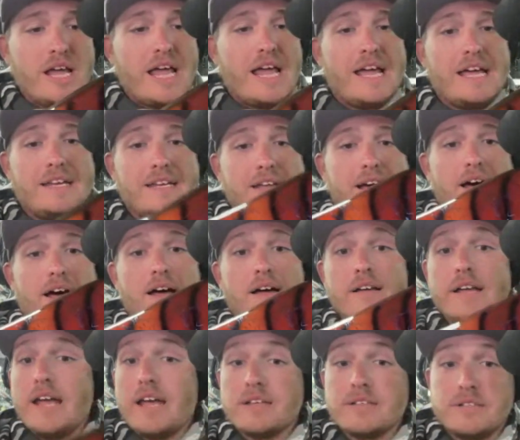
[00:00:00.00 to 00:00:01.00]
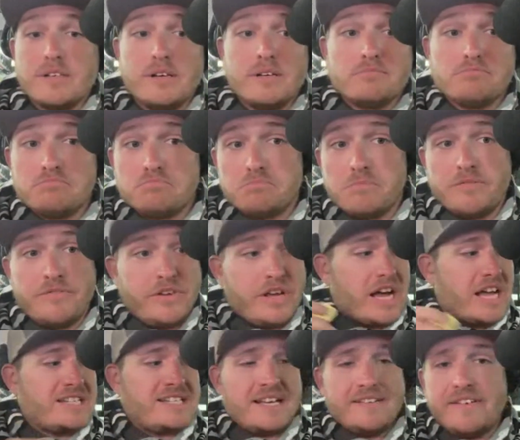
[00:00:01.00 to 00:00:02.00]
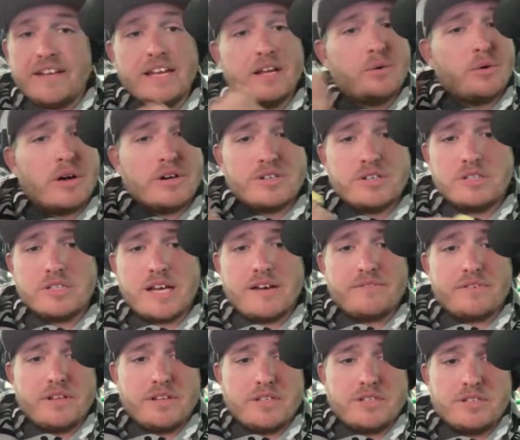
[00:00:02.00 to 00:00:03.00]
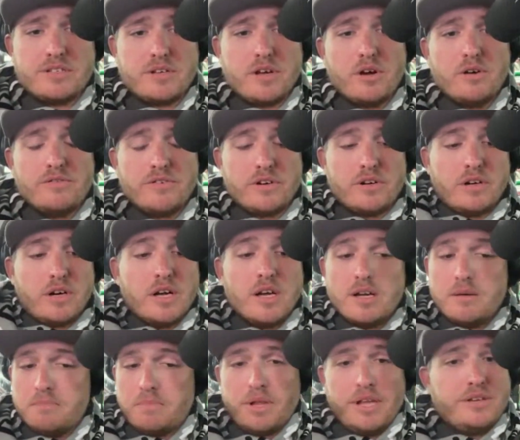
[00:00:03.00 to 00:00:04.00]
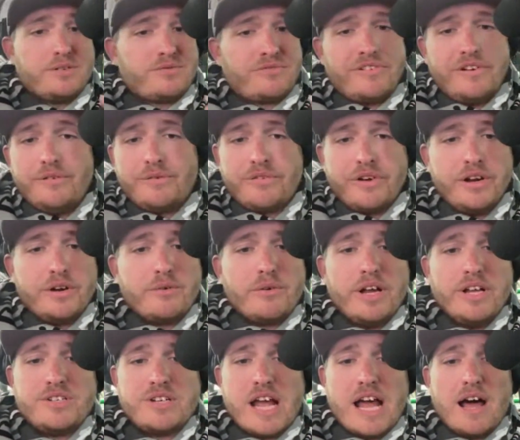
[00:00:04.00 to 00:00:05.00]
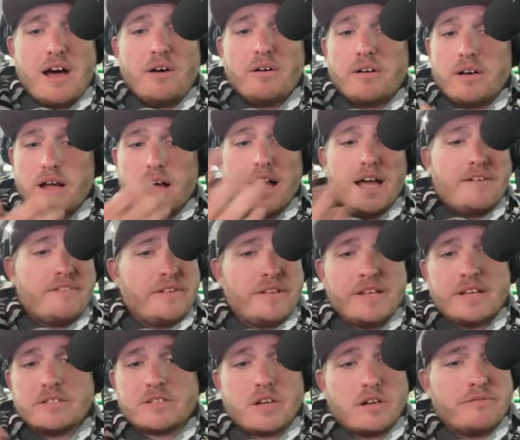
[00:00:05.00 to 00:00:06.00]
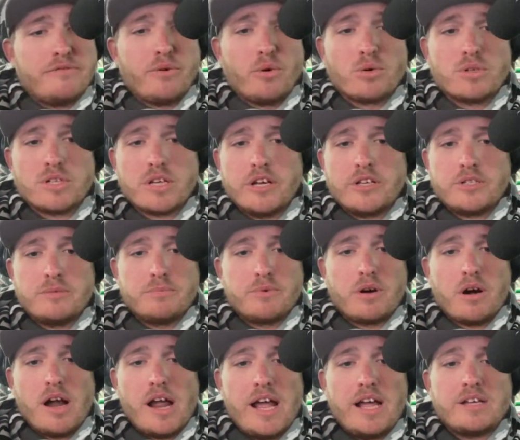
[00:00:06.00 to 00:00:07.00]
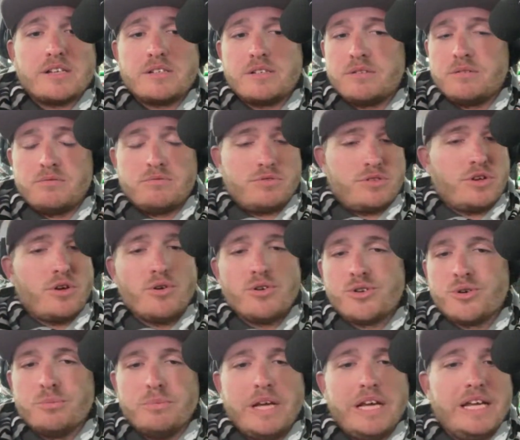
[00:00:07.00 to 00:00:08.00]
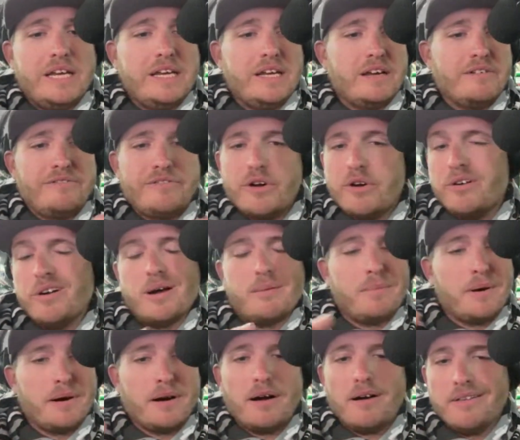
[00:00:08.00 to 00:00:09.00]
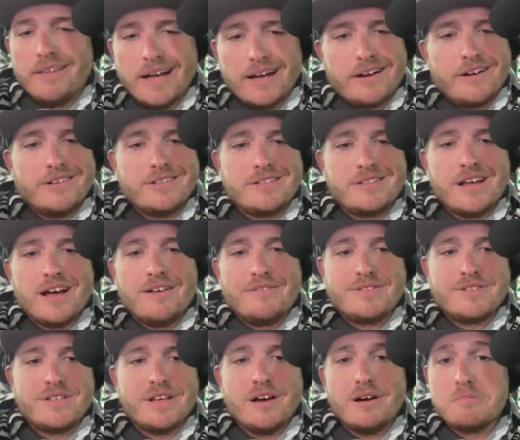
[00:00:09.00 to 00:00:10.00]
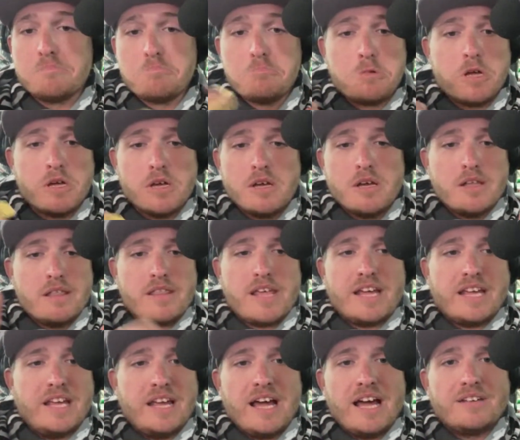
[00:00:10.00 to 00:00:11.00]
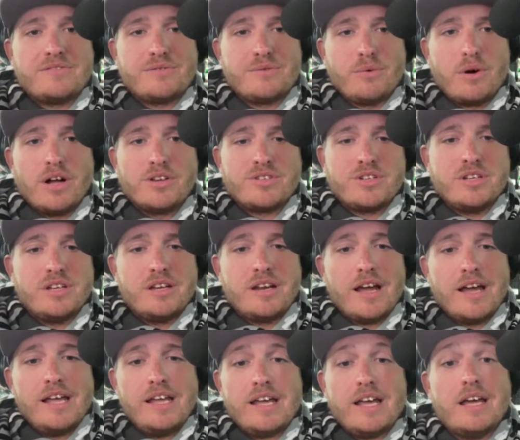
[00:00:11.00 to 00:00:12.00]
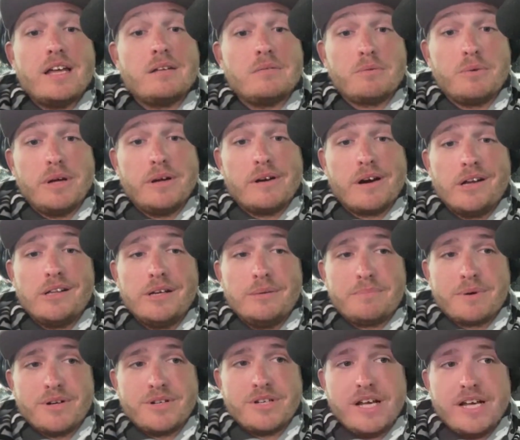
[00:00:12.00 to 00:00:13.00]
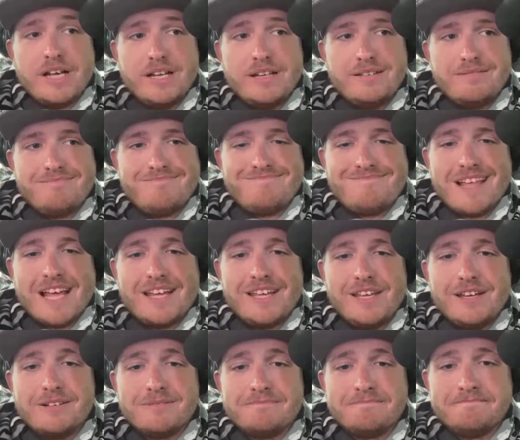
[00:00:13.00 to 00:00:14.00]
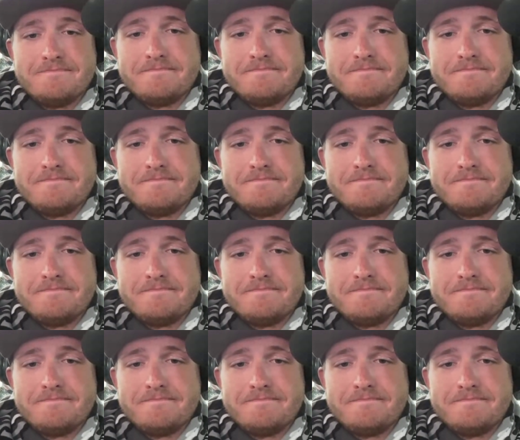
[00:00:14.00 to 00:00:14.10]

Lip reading: And yeah, so if you guys have any questions after this is over, please feel free to reach out. Everything's on Fulks Custom Cranks, social media, phone number, all that good stuff. So thank you guys for watching tonight, and we greatly appreciate it. Thank you.